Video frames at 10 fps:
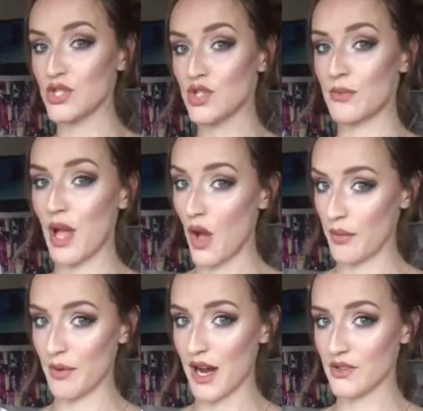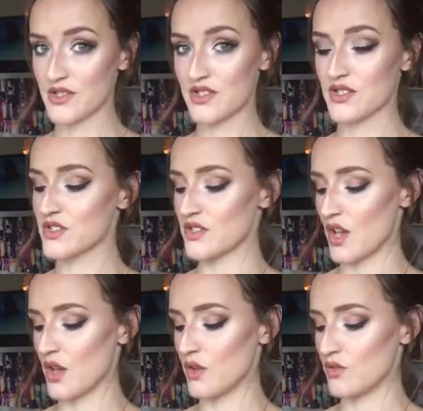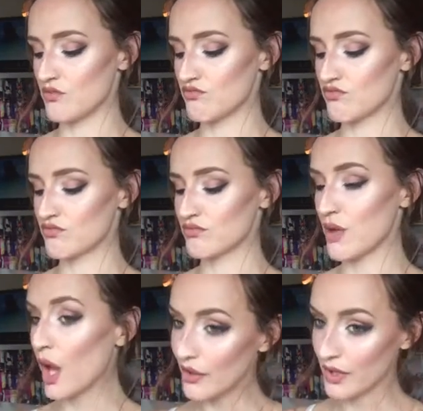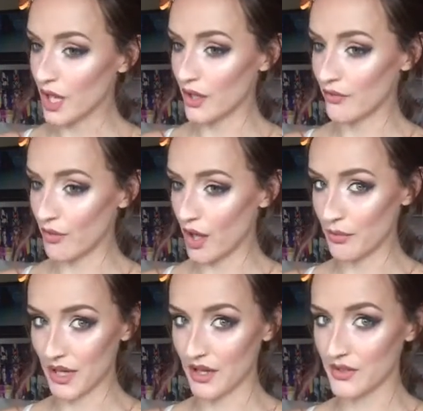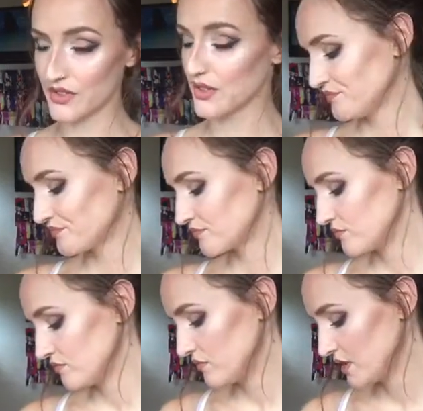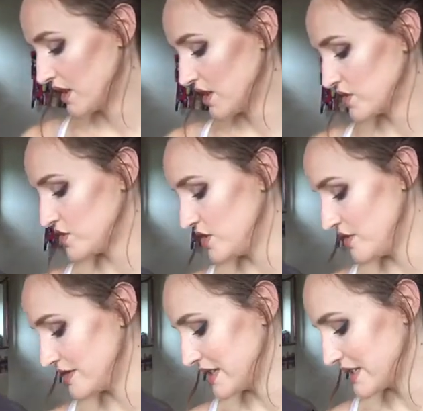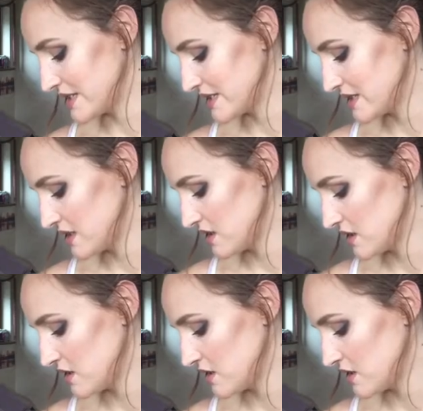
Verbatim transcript: used it on my eyebrows, so perfect colour for my eyebrows. And I just use this